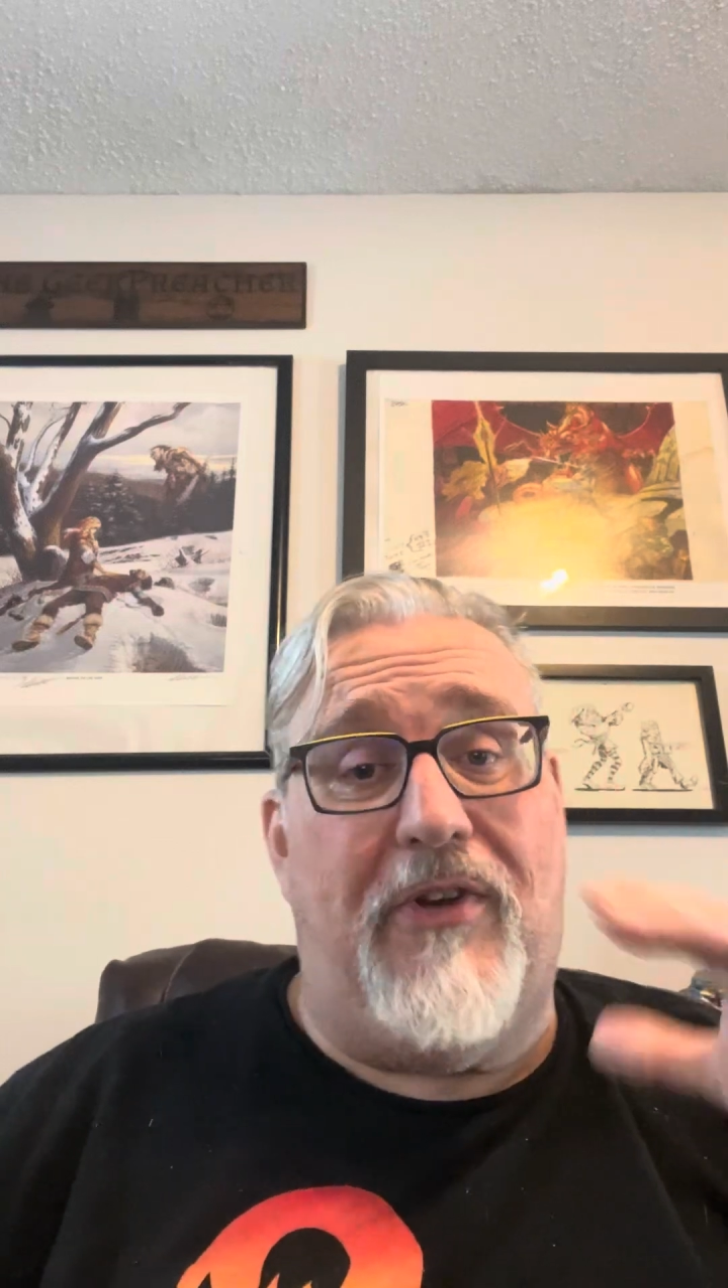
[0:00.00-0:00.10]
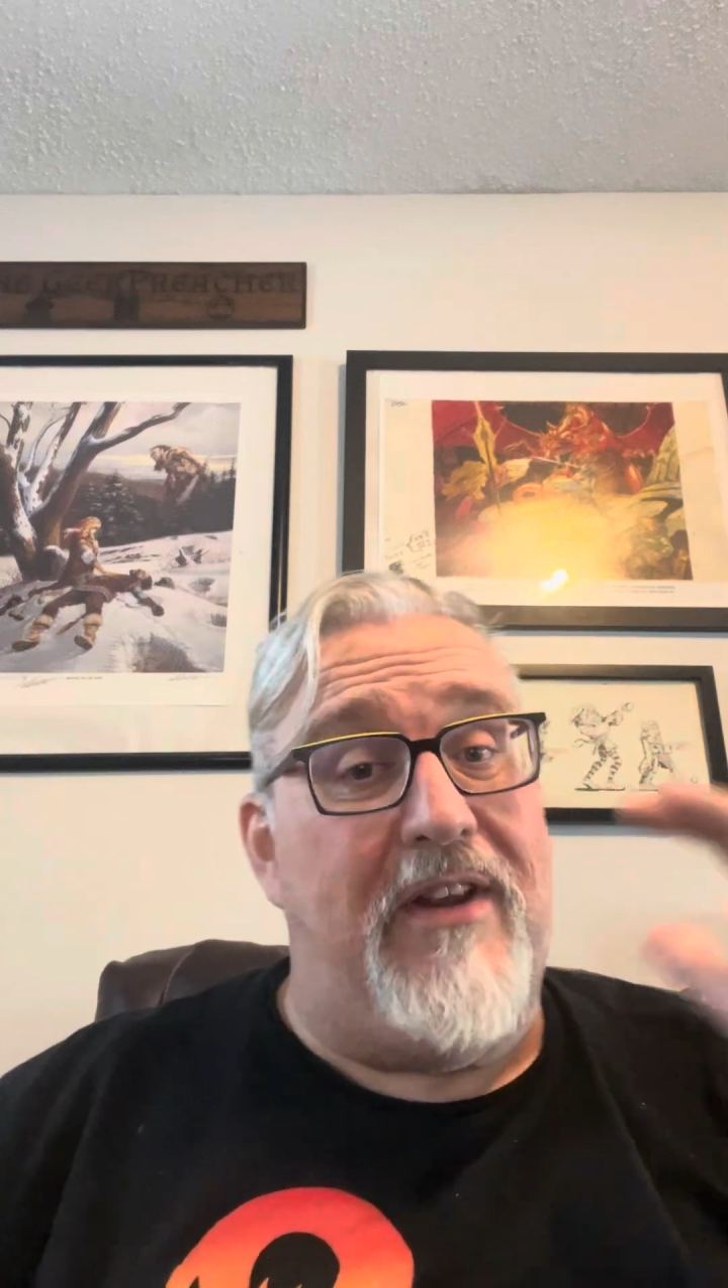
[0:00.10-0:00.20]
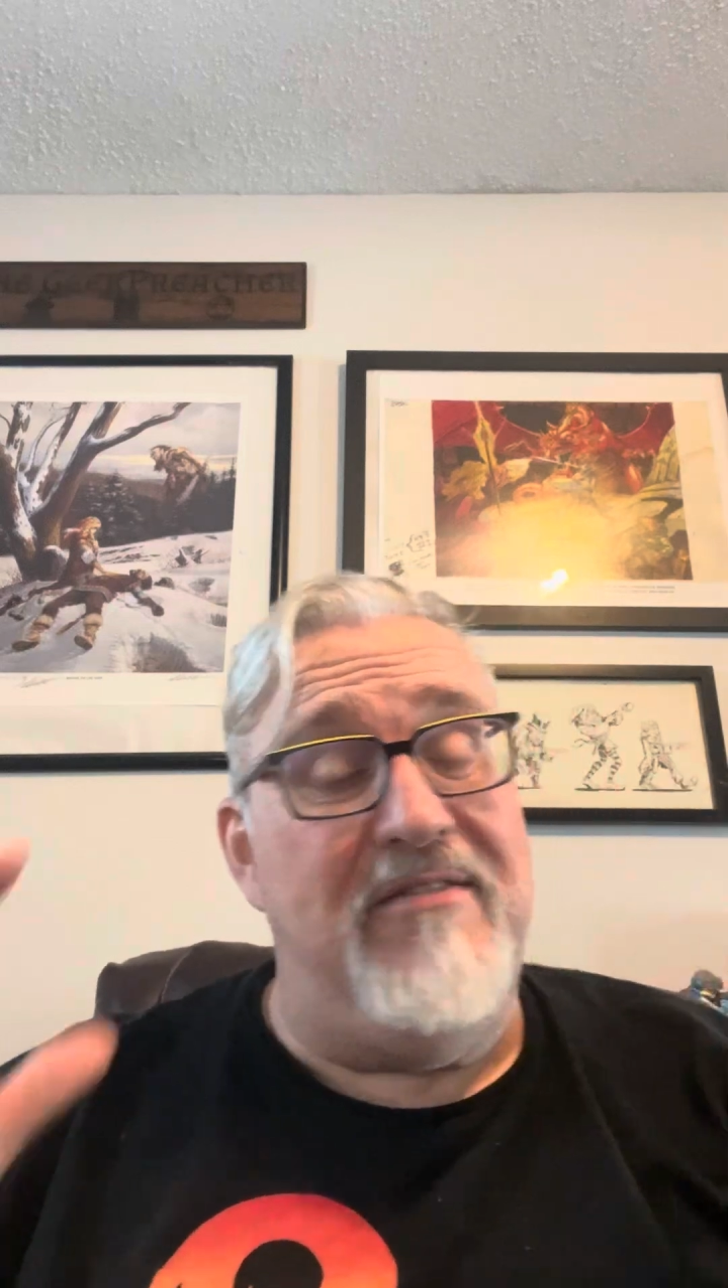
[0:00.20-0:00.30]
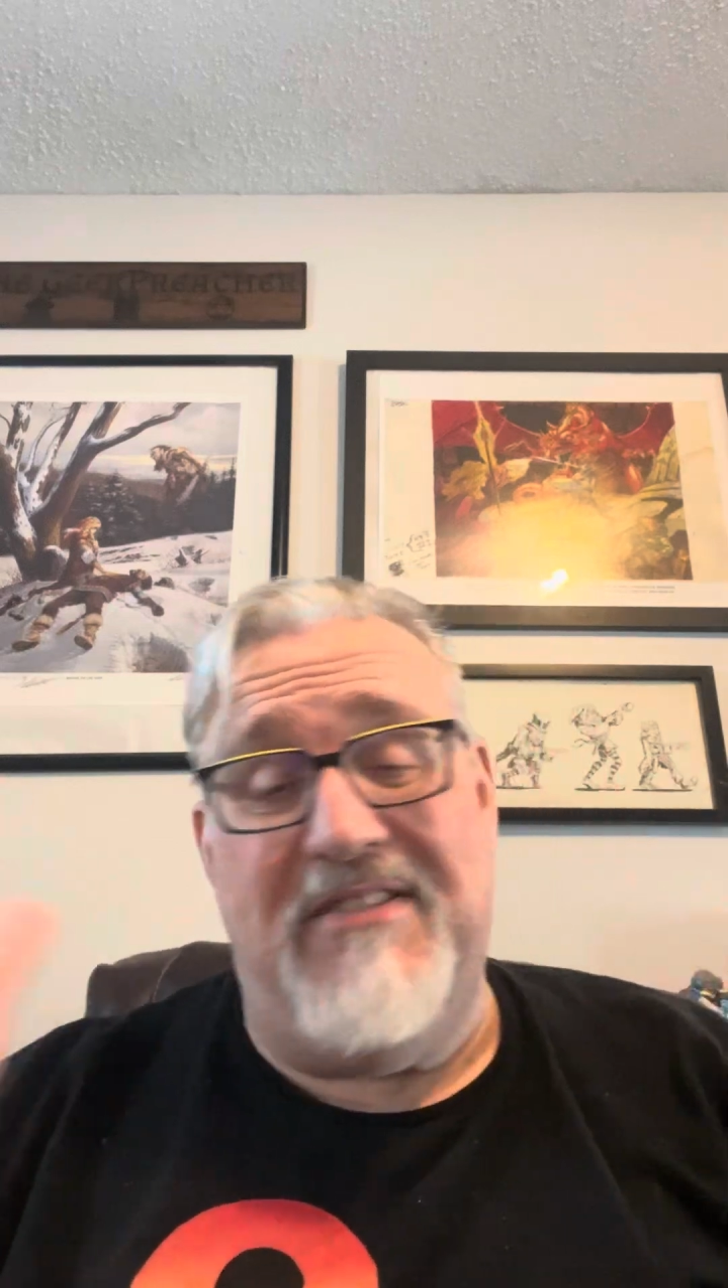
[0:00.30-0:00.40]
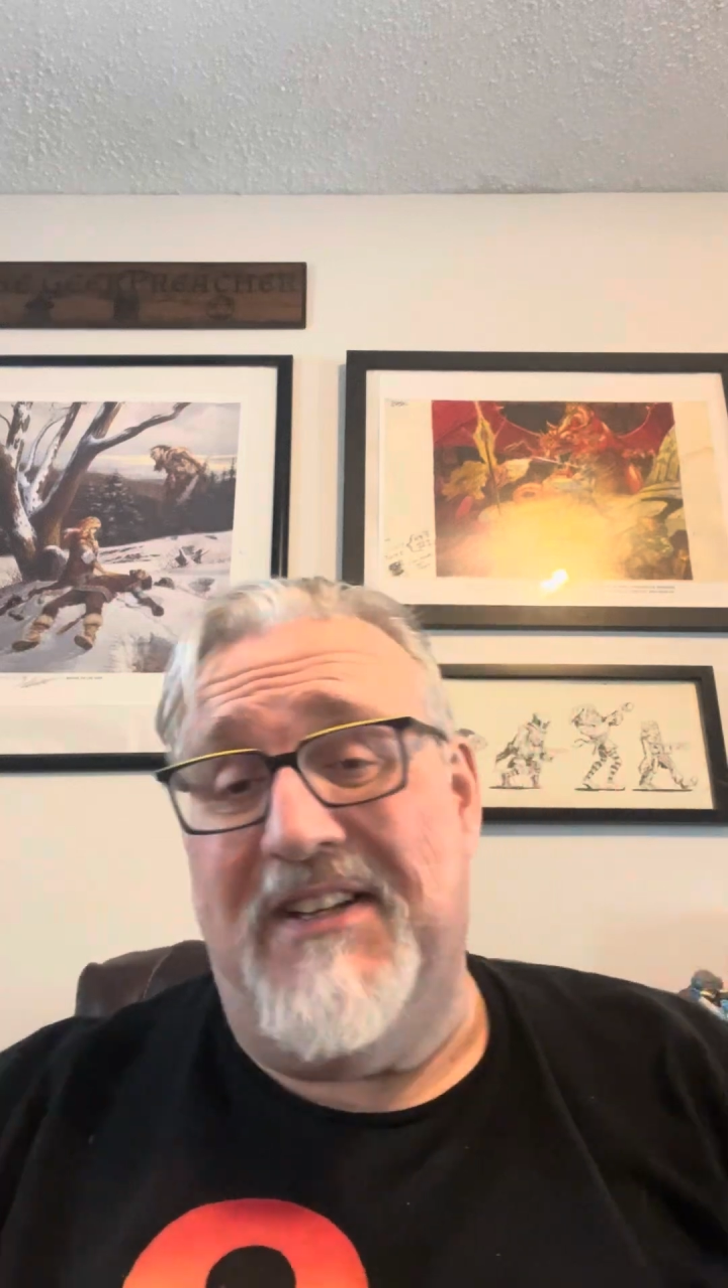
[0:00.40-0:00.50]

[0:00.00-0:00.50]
and